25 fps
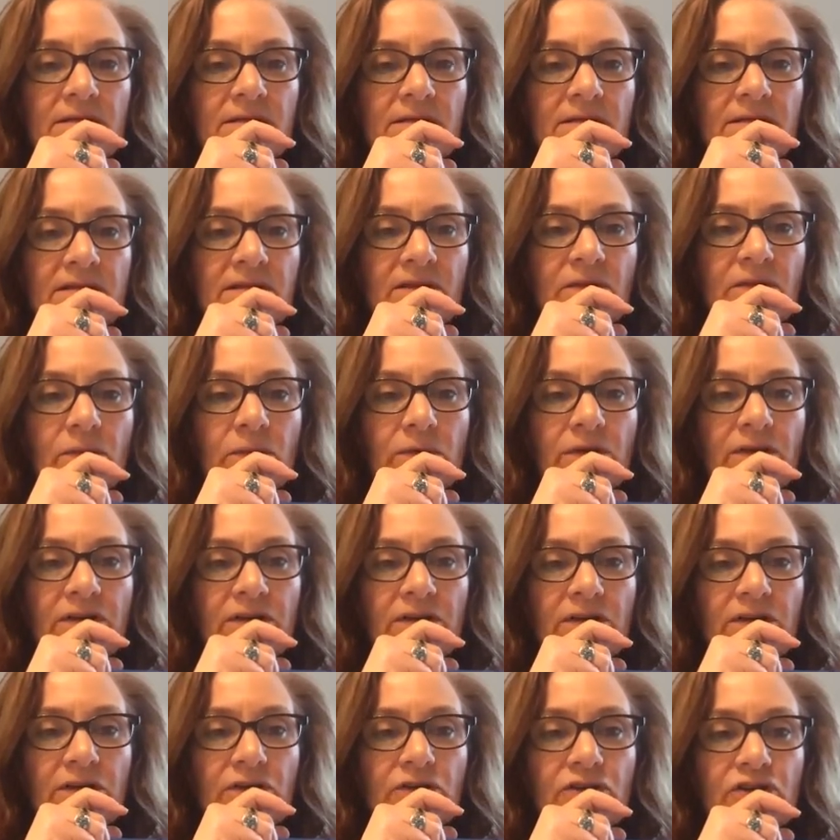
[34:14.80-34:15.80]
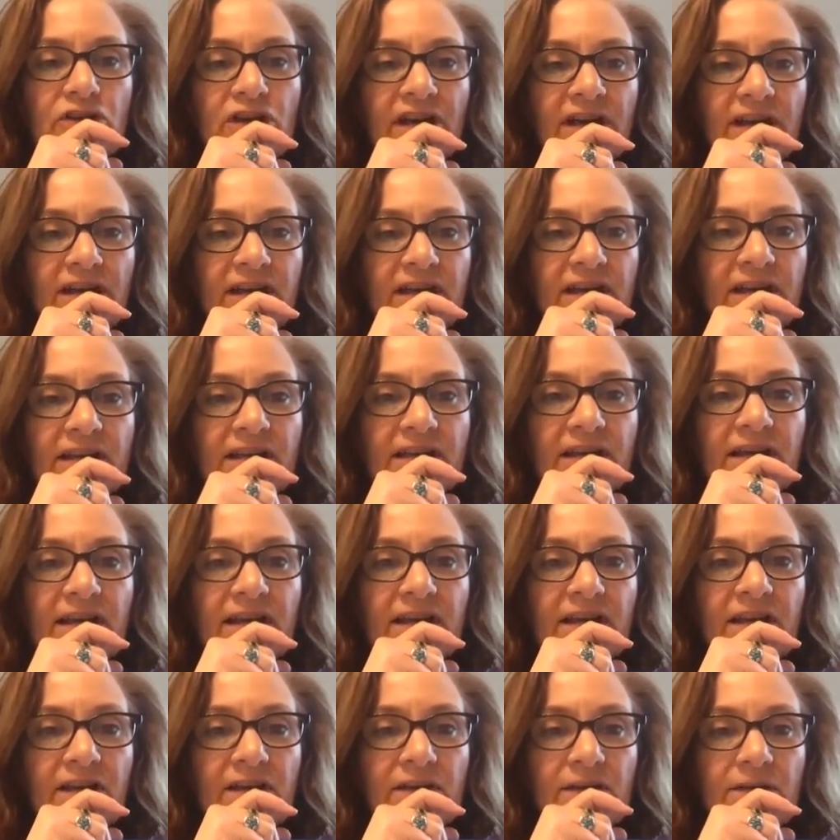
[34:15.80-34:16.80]
So what are you checking? I
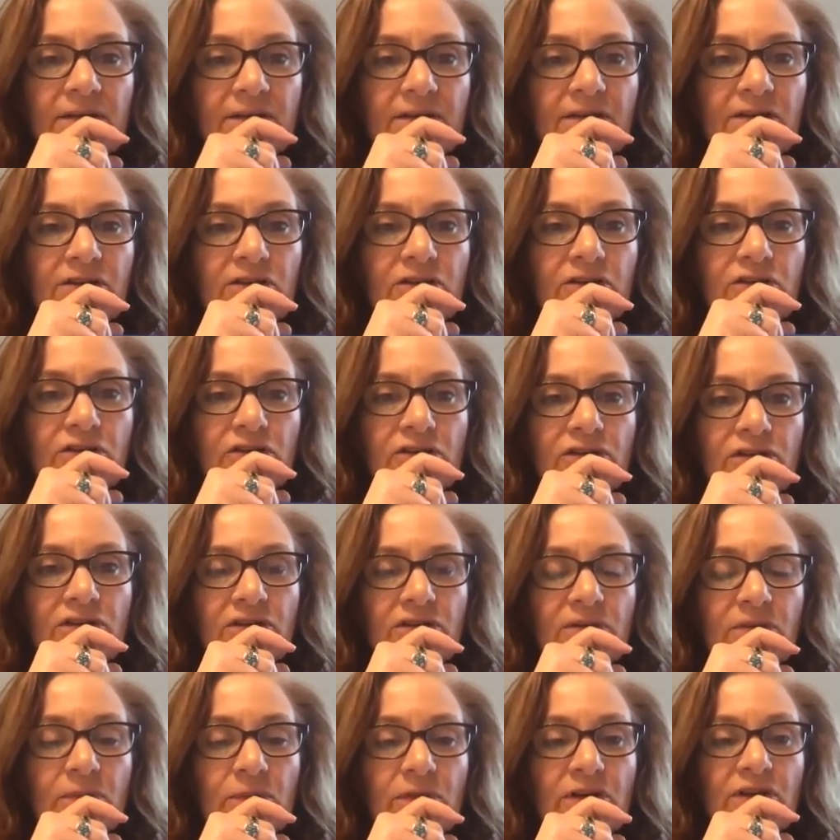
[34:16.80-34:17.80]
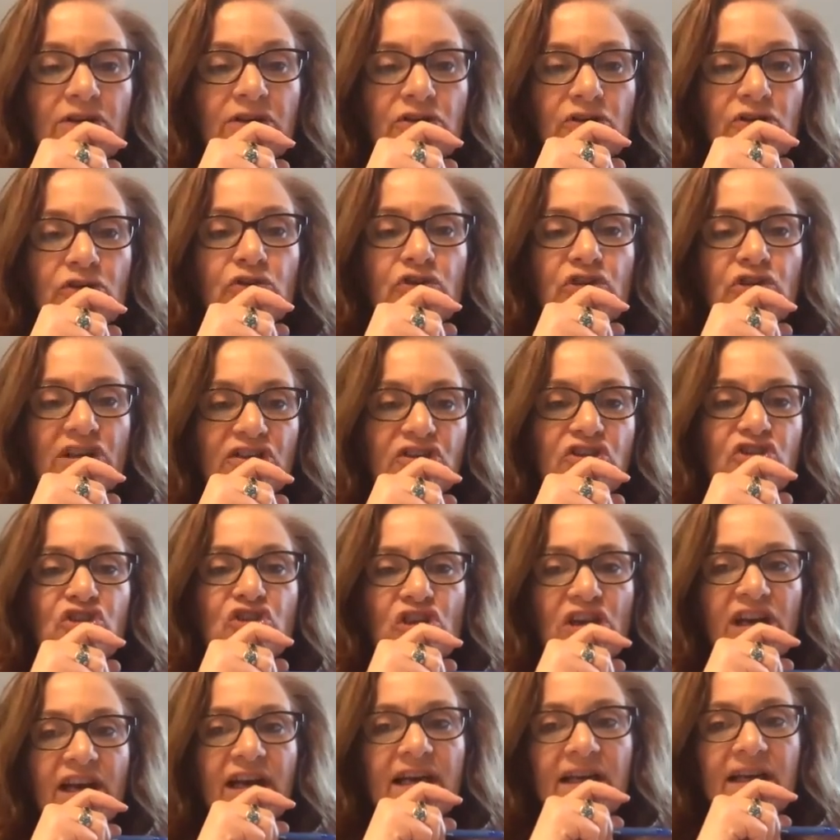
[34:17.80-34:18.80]
know. What did you just
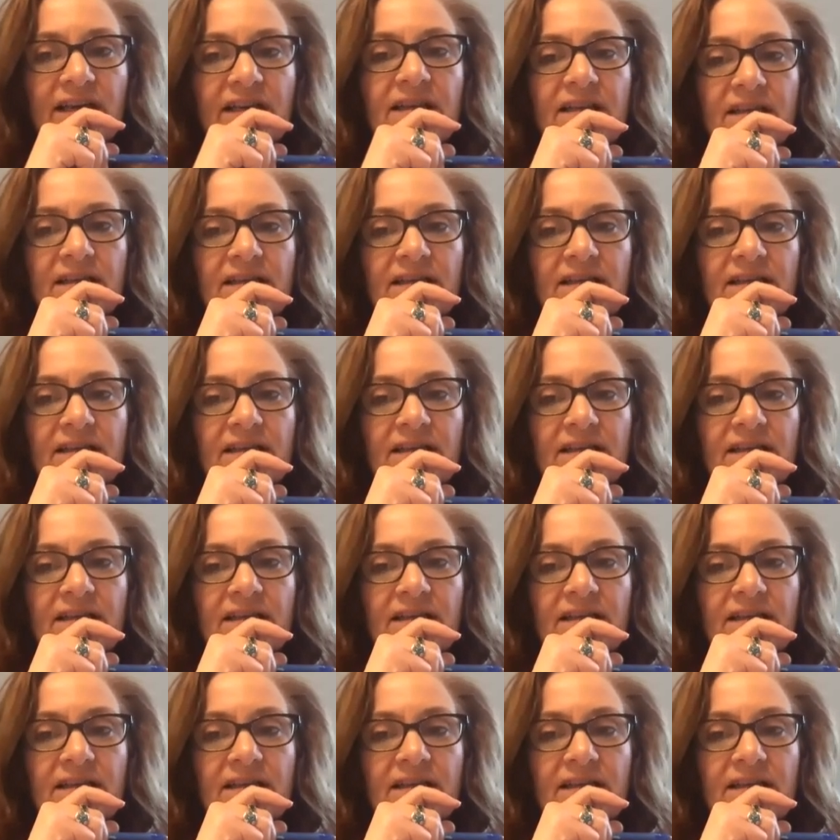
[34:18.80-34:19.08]
check?